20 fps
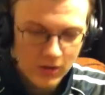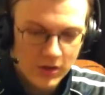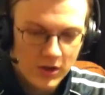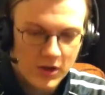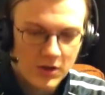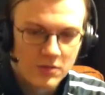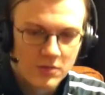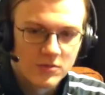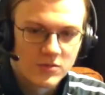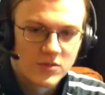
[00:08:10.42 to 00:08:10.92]

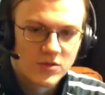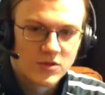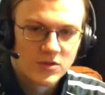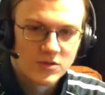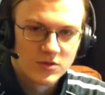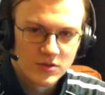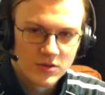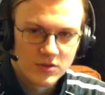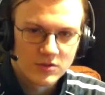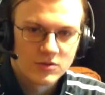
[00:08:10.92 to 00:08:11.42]
Okay,
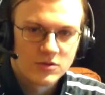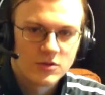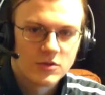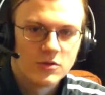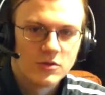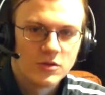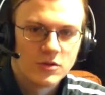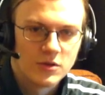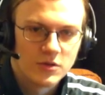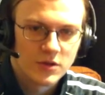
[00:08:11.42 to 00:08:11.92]
so
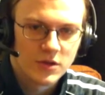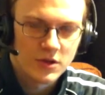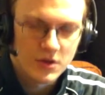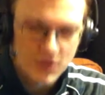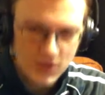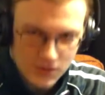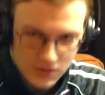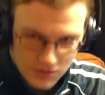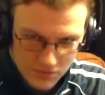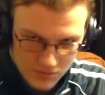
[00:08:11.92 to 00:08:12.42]
Scootaloo
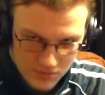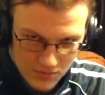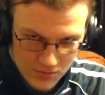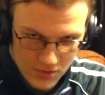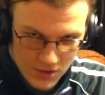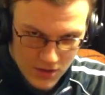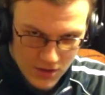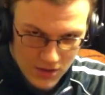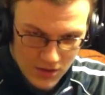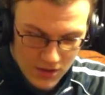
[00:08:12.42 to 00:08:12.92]
theories.
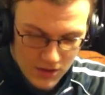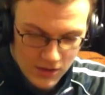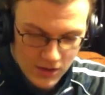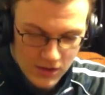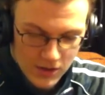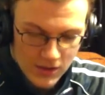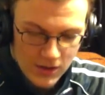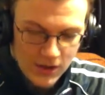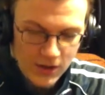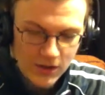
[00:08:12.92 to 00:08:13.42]

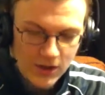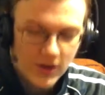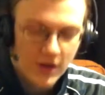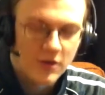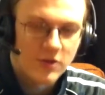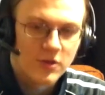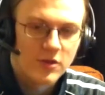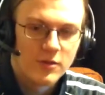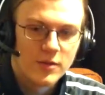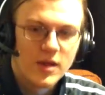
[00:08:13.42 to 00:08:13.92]

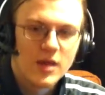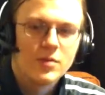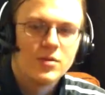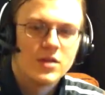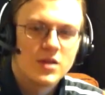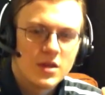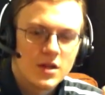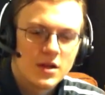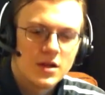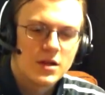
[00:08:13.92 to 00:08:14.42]
Now, you may
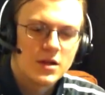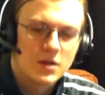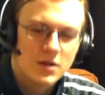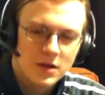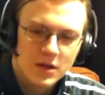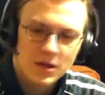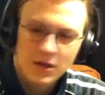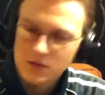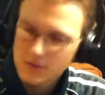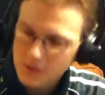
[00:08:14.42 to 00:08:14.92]
be
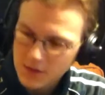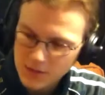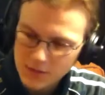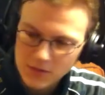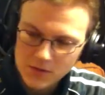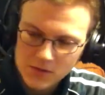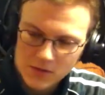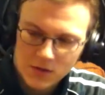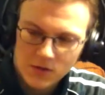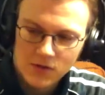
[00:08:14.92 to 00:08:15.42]
thinking, next
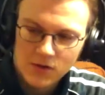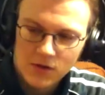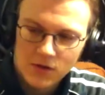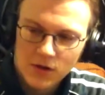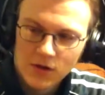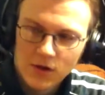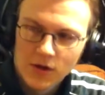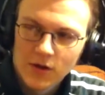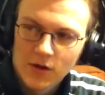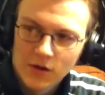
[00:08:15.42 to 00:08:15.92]
episode,
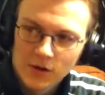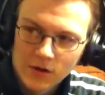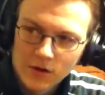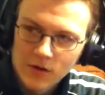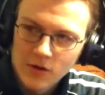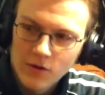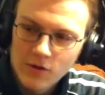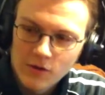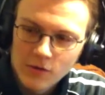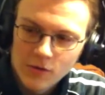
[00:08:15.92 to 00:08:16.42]

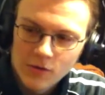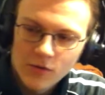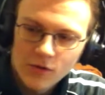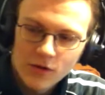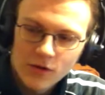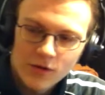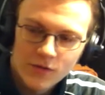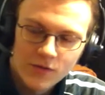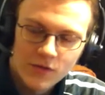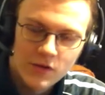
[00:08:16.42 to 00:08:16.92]

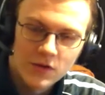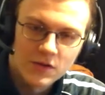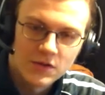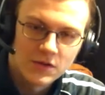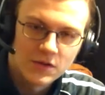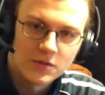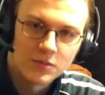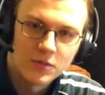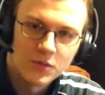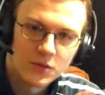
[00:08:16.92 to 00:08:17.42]
what if this
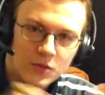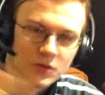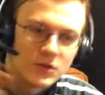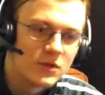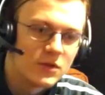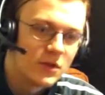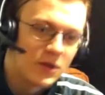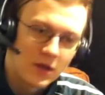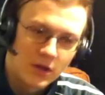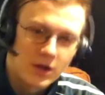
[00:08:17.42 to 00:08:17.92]

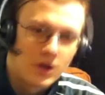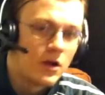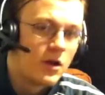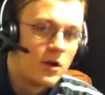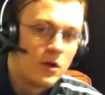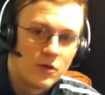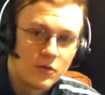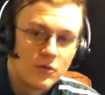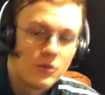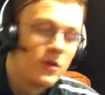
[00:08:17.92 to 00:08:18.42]
supposed
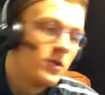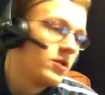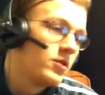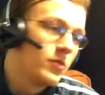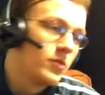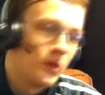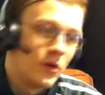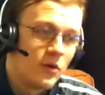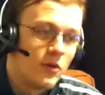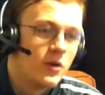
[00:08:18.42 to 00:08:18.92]
Iron
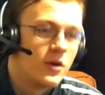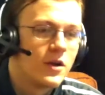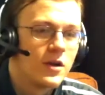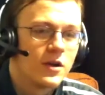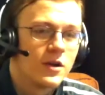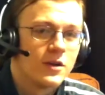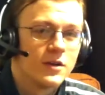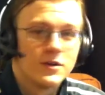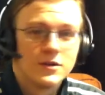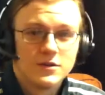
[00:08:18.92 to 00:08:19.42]
Will pony
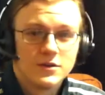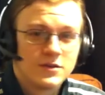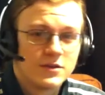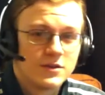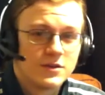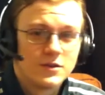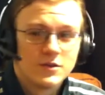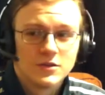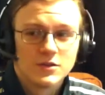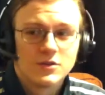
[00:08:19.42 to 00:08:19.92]

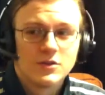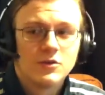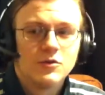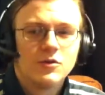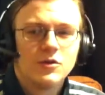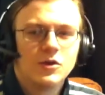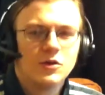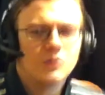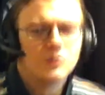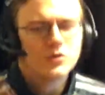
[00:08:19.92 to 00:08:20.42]
is
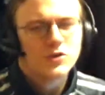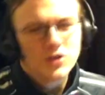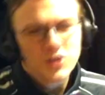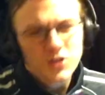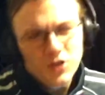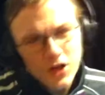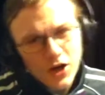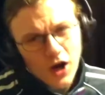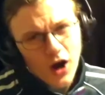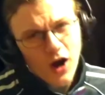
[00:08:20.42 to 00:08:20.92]
Scootaloo?
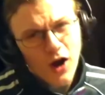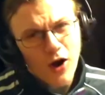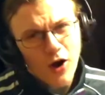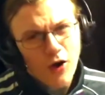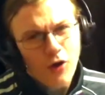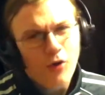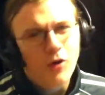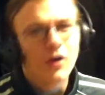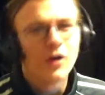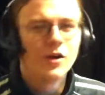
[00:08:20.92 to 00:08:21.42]

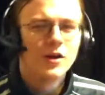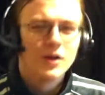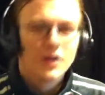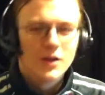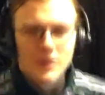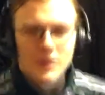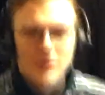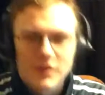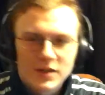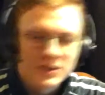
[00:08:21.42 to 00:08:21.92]
No!
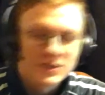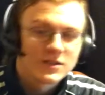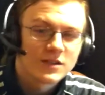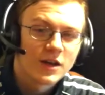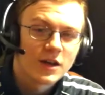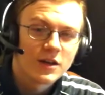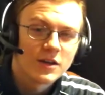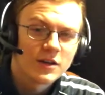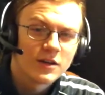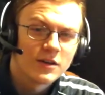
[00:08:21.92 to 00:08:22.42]
That's
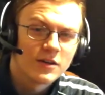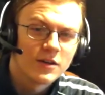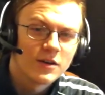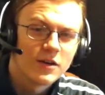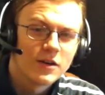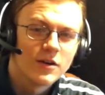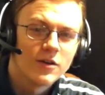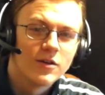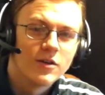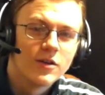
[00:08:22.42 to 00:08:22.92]
not it at
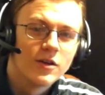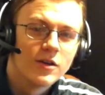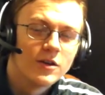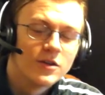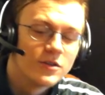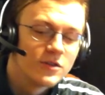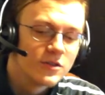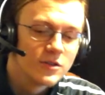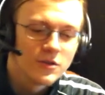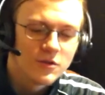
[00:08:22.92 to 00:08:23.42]
all.
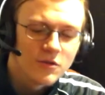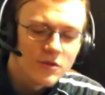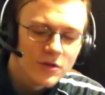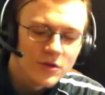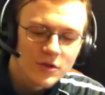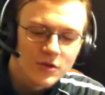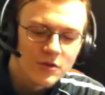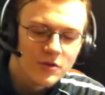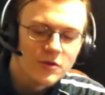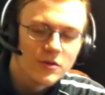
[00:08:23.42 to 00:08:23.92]

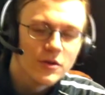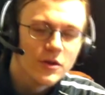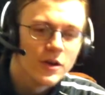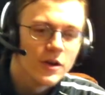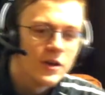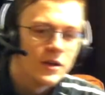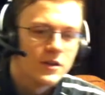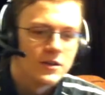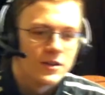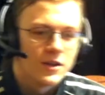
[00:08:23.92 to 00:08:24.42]
Scootaloo
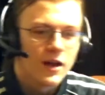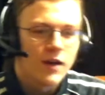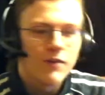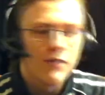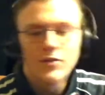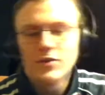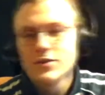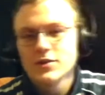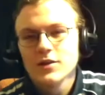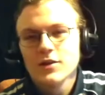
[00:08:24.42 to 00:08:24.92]
is
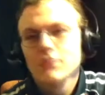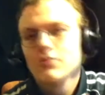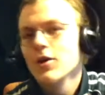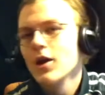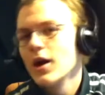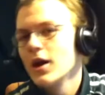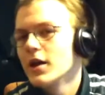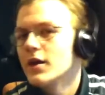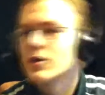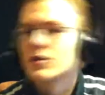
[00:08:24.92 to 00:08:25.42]
obviously
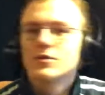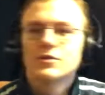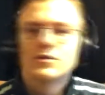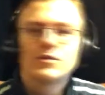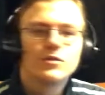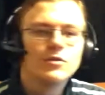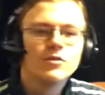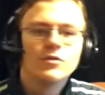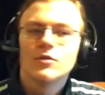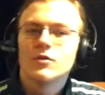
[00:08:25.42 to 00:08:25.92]
riding her
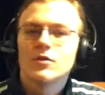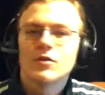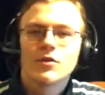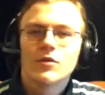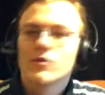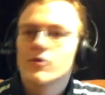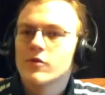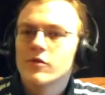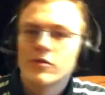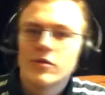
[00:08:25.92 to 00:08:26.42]
scooter
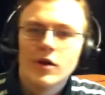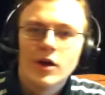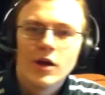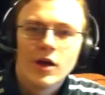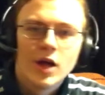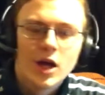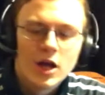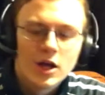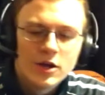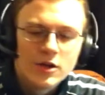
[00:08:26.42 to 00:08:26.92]
through
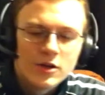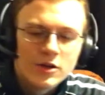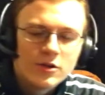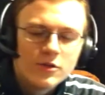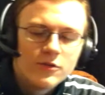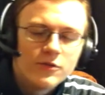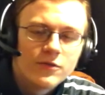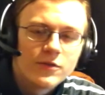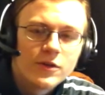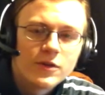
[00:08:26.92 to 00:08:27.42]

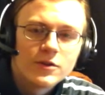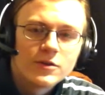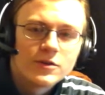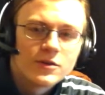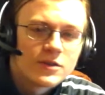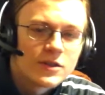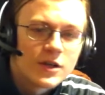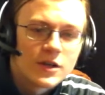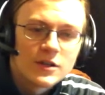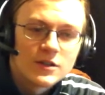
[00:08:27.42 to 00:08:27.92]

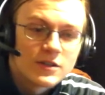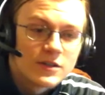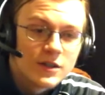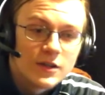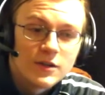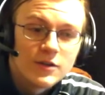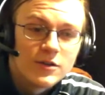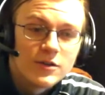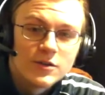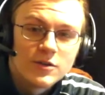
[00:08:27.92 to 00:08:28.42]
Fluttershy's
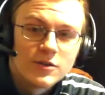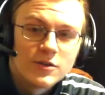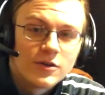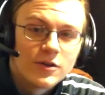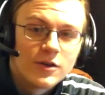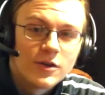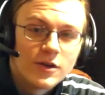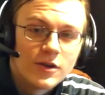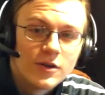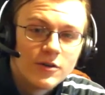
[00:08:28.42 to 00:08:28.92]

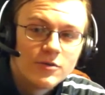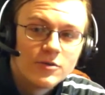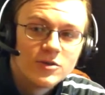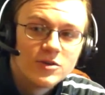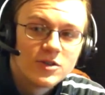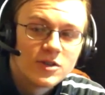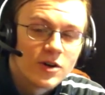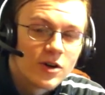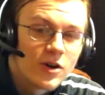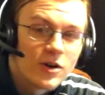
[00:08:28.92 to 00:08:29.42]
territory,
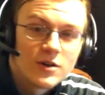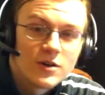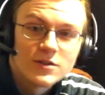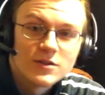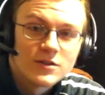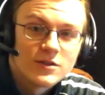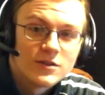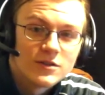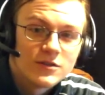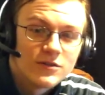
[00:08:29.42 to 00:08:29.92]
which
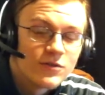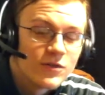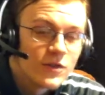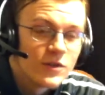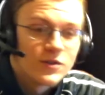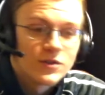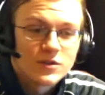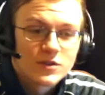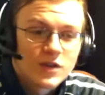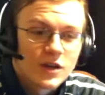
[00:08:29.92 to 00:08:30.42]
causes
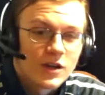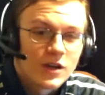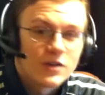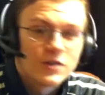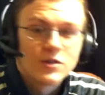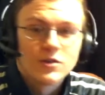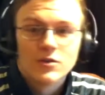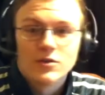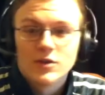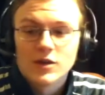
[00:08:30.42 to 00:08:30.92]
Fluttershy to
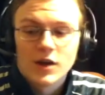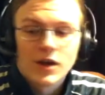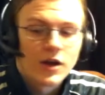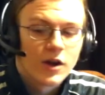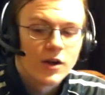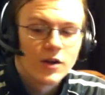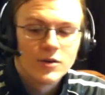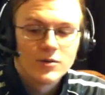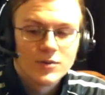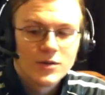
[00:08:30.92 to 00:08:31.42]
go to
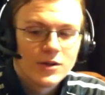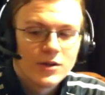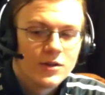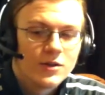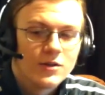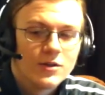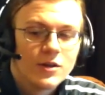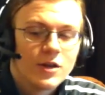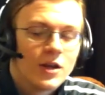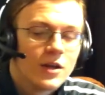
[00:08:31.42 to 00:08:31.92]
Iron
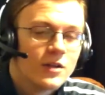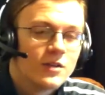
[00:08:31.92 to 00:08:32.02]
Will